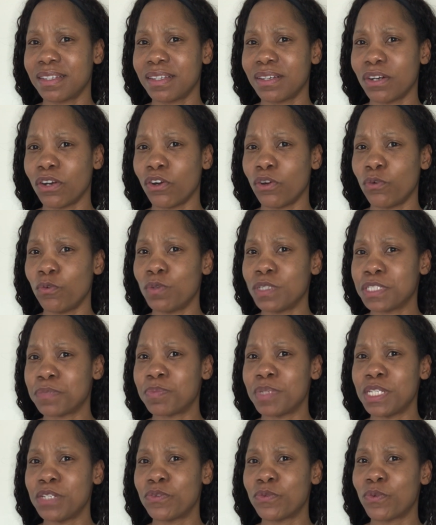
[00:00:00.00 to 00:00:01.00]
or was
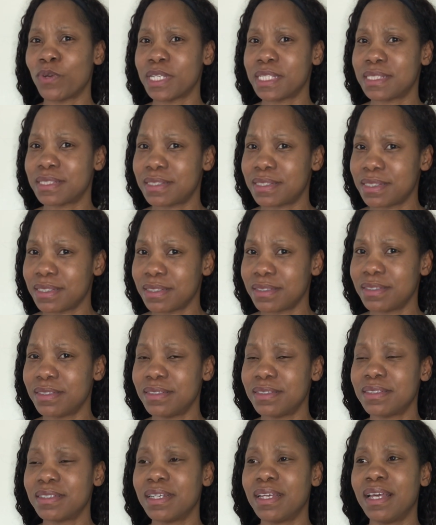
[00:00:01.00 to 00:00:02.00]
being questioned,
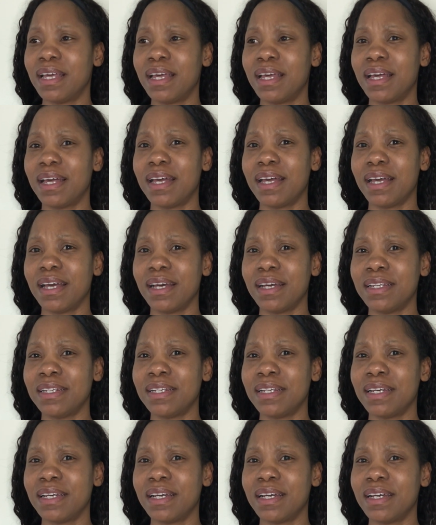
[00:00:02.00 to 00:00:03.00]
and
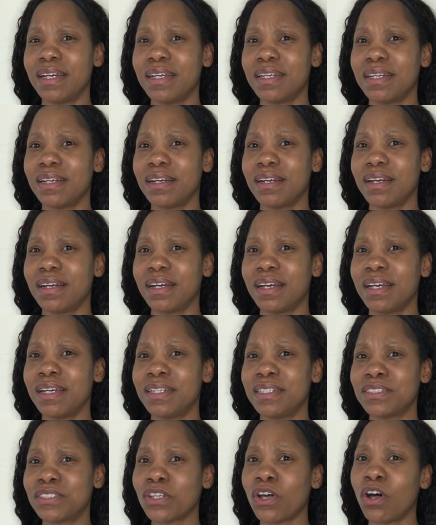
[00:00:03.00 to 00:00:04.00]

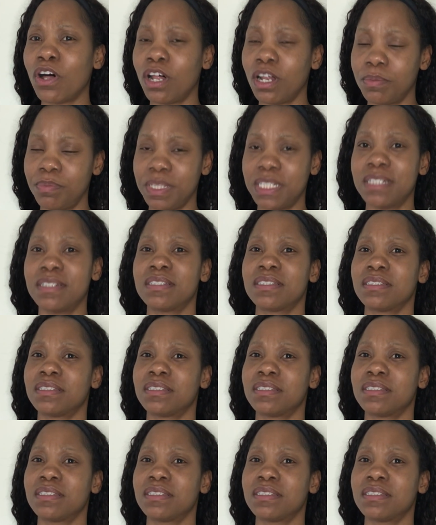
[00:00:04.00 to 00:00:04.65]
it's all because of